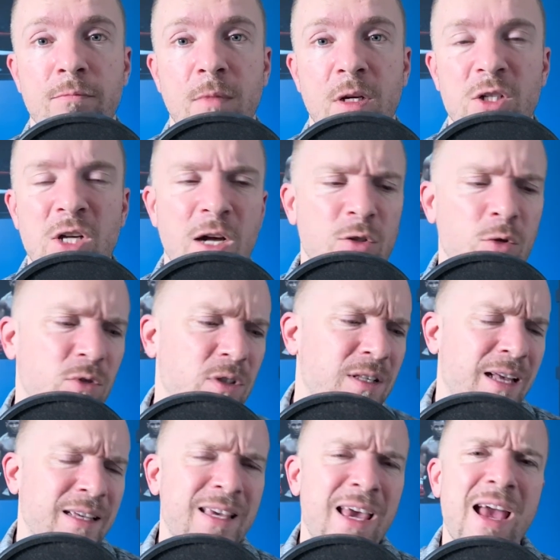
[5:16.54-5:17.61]
Jon Jones is
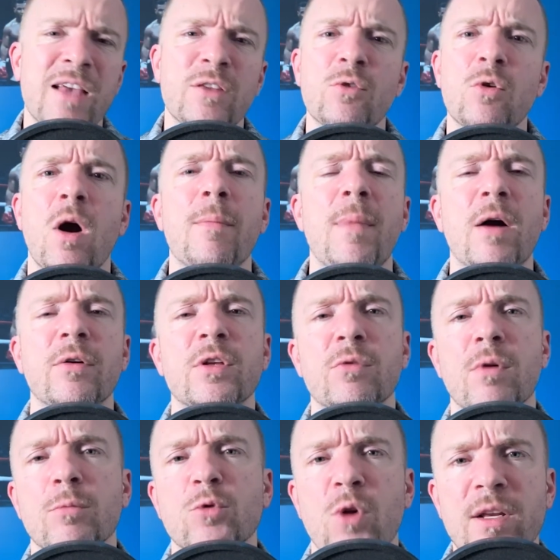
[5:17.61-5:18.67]
like, yeah, I'm out here.
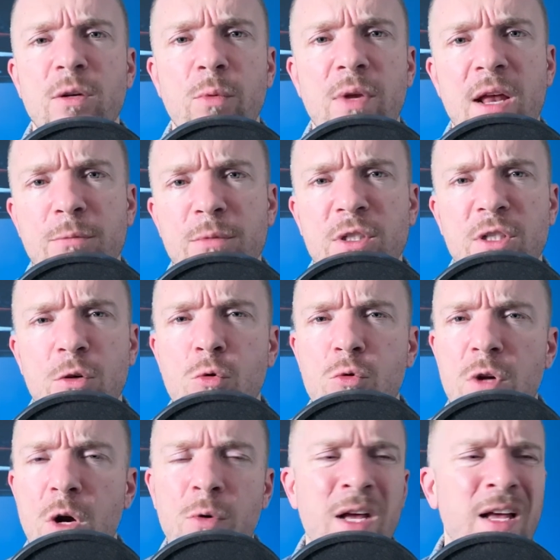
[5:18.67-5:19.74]
I'm training with Henry
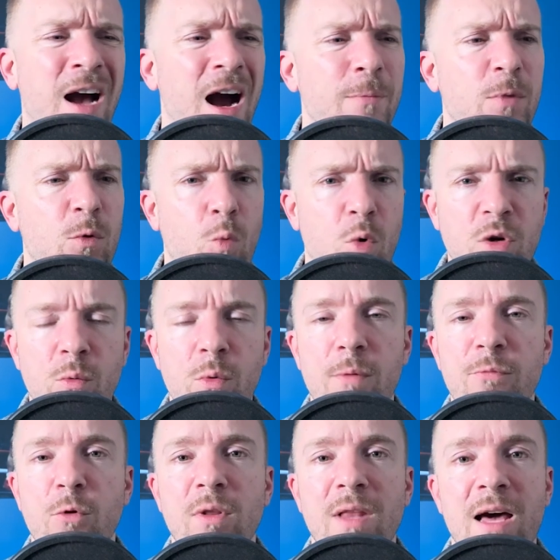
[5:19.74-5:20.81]
Cejudo. I've been working with him
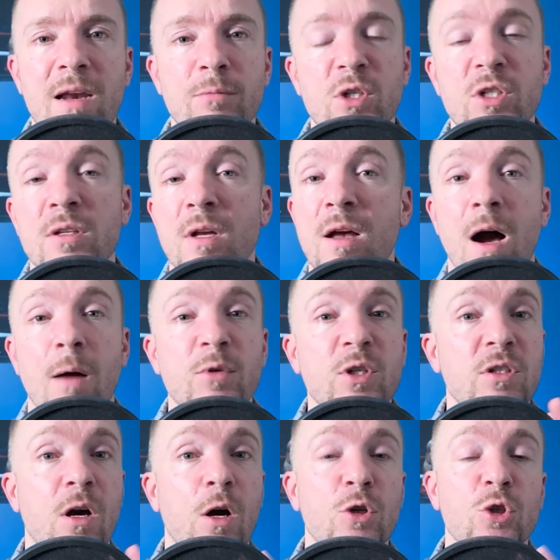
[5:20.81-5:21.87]
for a lot. I'm just
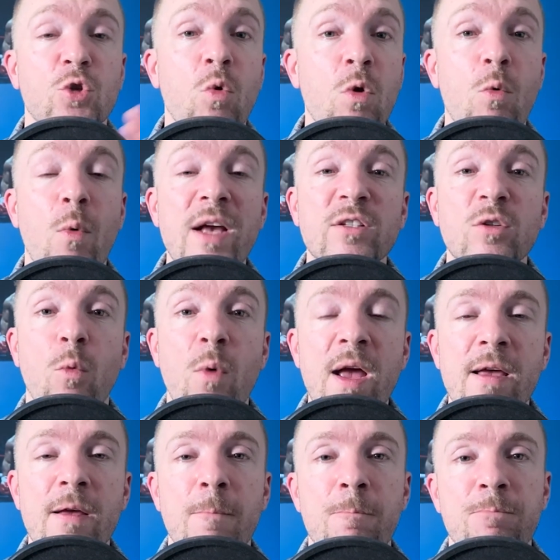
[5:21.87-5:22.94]
a short ways
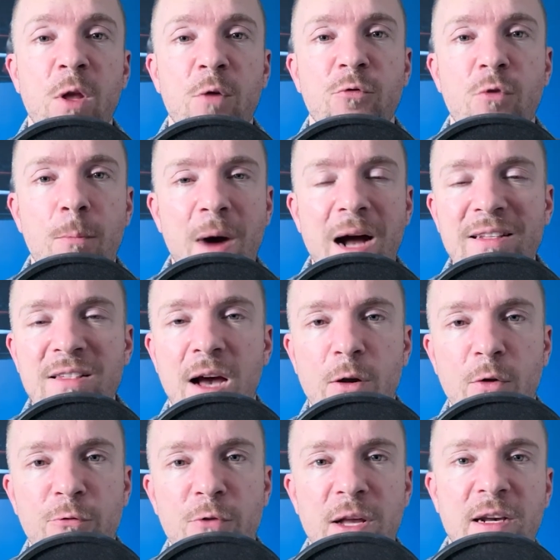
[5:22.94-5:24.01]
away from my
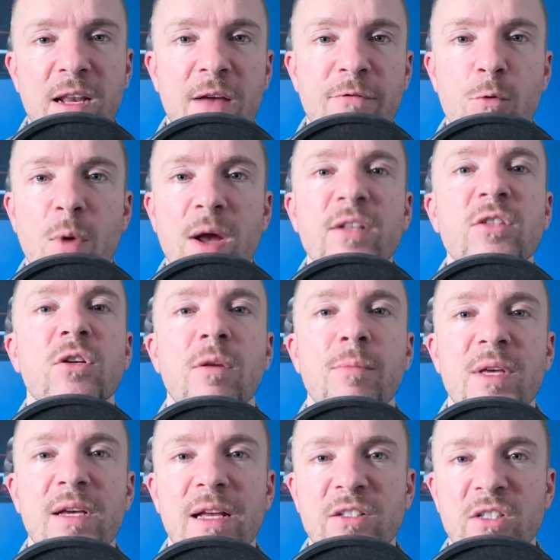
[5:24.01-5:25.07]
title fight at heavyweight. It's going to
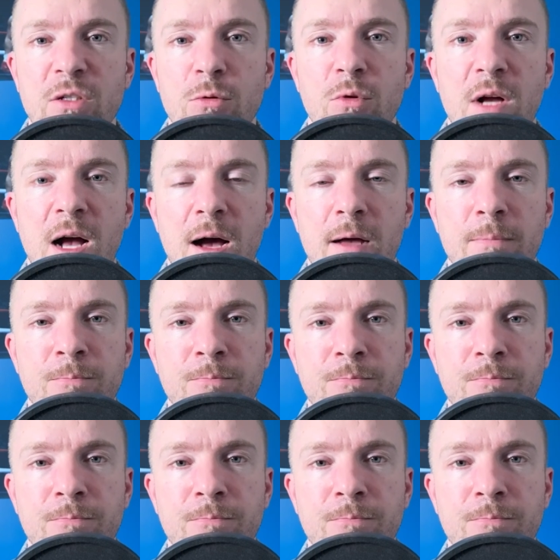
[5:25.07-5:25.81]
be against Ciryl Gane.